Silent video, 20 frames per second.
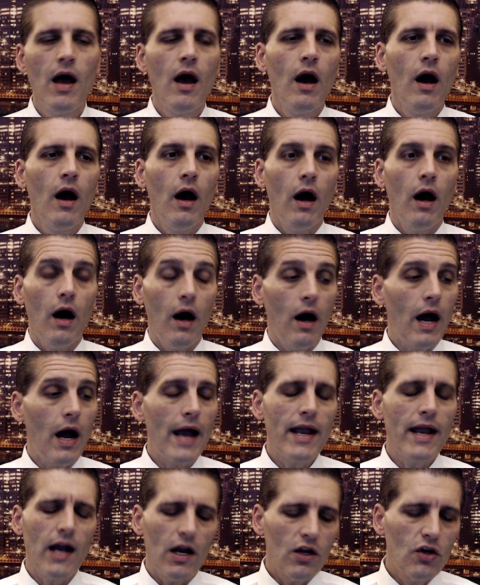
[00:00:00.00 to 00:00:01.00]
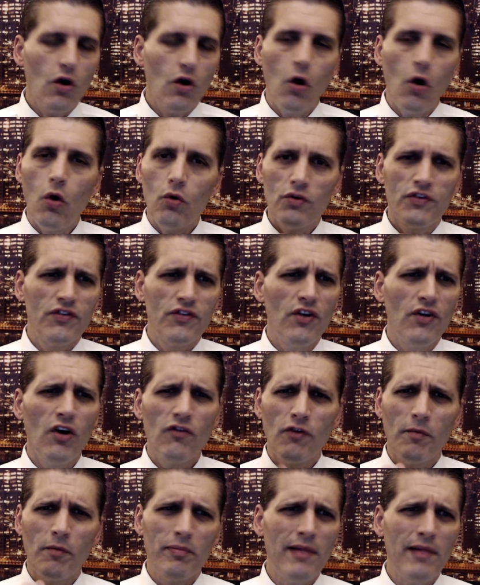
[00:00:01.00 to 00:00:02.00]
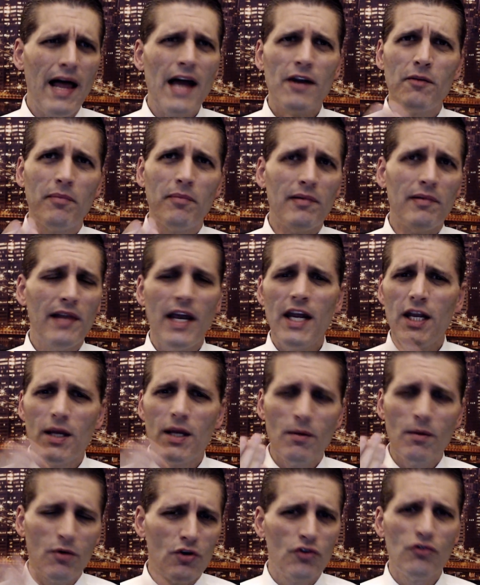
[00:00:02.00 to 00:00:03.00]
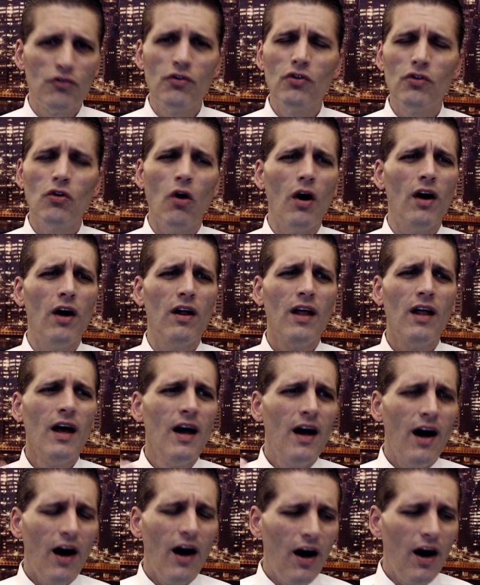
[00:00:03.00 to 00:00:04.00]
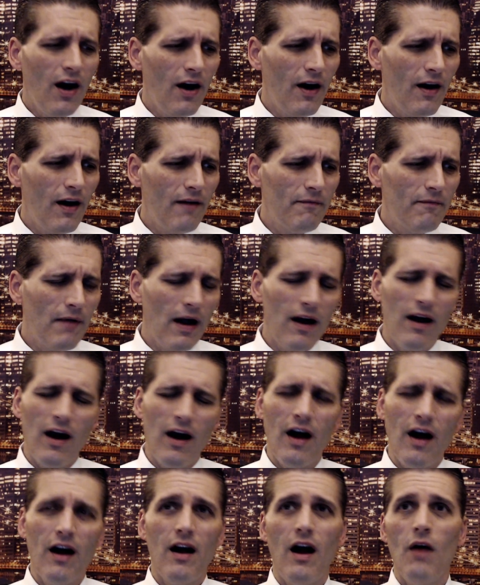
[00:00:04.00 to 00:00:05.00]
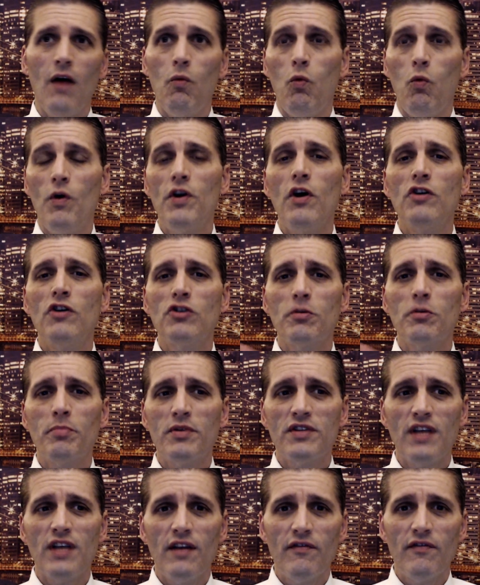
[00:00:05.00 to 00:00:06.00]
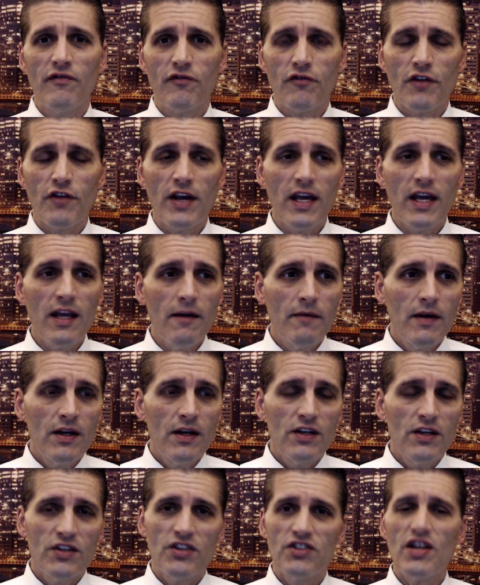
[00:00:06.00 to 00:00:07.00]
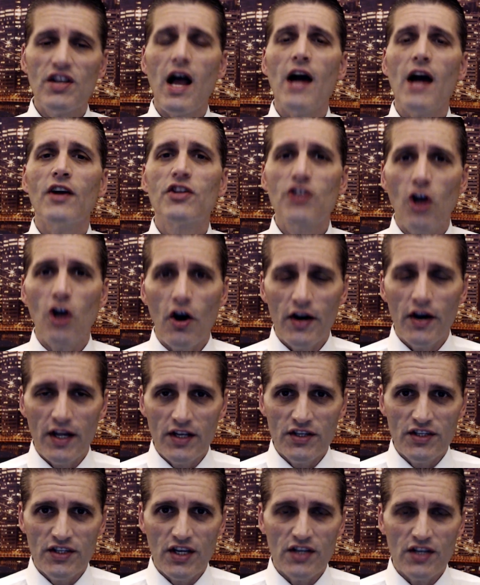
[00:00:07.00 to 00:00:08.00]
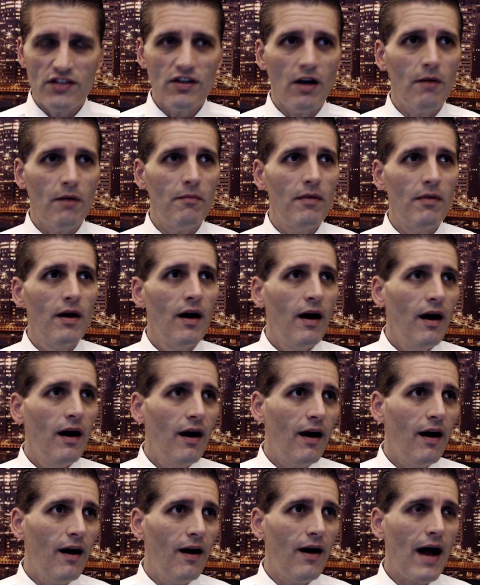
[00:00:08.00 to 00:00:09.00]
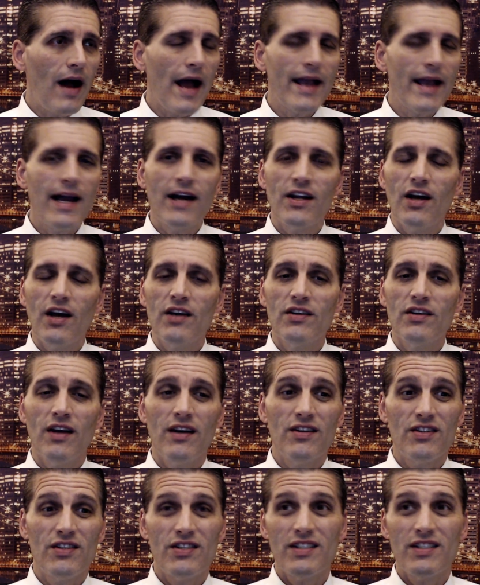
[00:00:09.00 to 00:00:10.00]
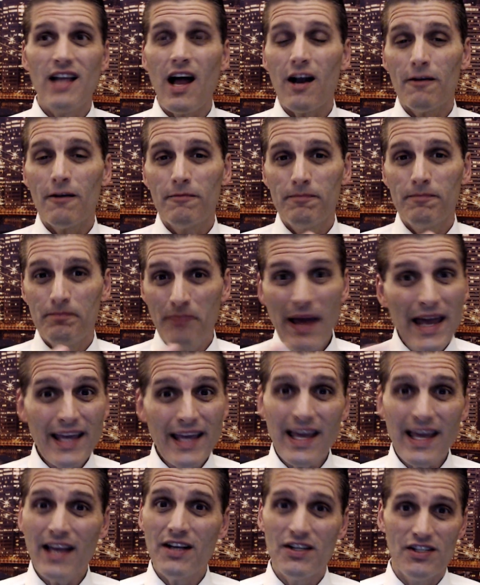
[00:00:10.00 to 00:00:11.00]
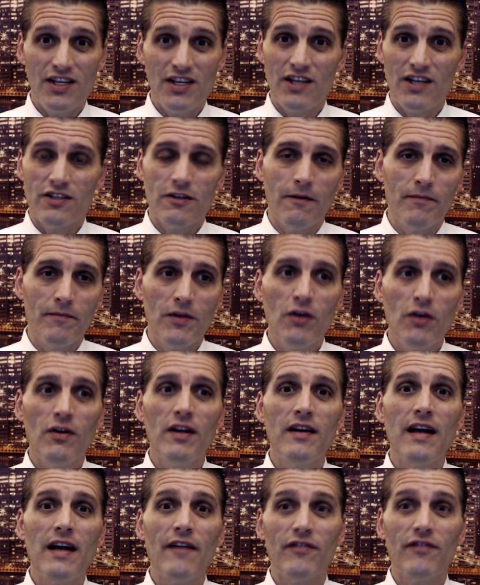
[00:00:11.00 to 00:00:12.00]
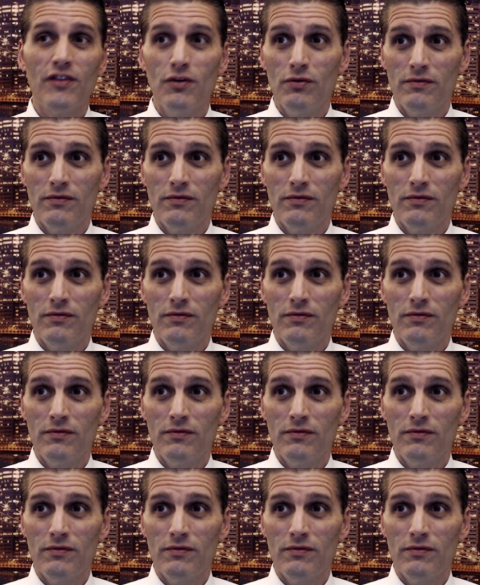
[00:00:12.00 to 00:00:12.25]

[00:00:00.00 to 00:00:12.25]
Uh, I got gold, silver, platinum, palladium, crude oil, uh, a 100% free stock charting system. Uh, I got a, a stock picking system. You don't even have to